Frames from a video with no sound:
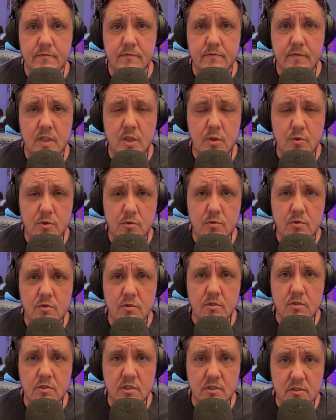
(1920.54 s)
You do
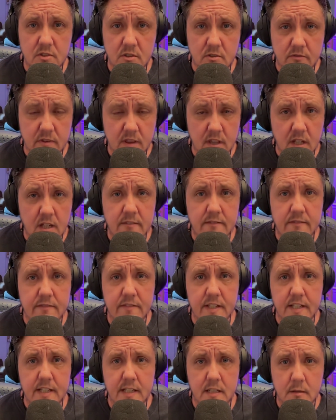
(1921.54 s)
deserve love
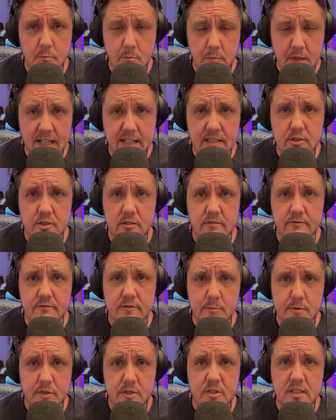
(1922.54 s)
and compassion
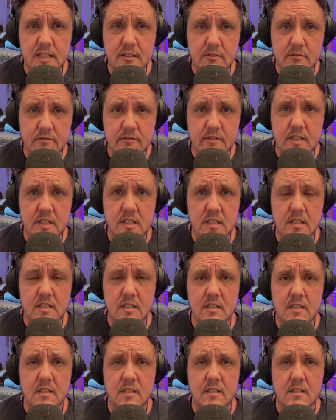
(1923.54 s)
from yourself,
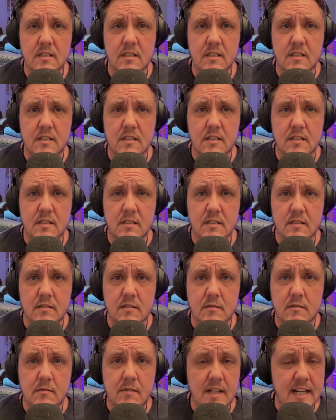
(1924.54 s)

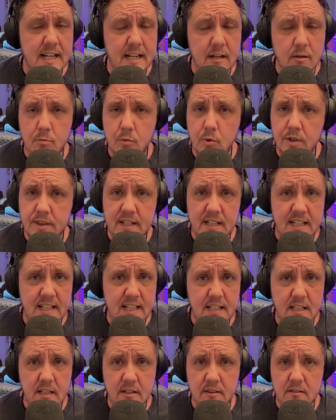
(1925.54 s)
now more than
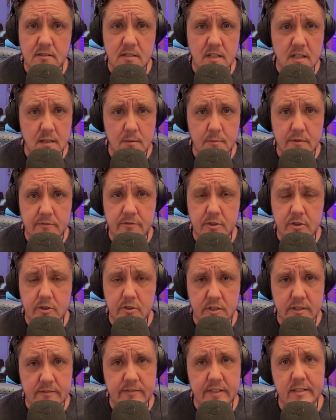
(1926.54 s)
any other time if you're
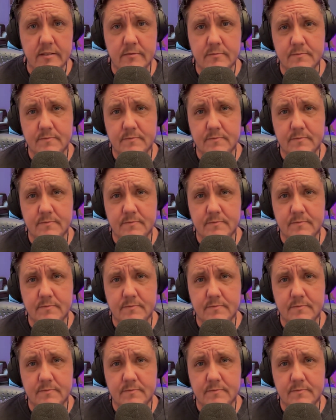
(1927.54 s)
grieving.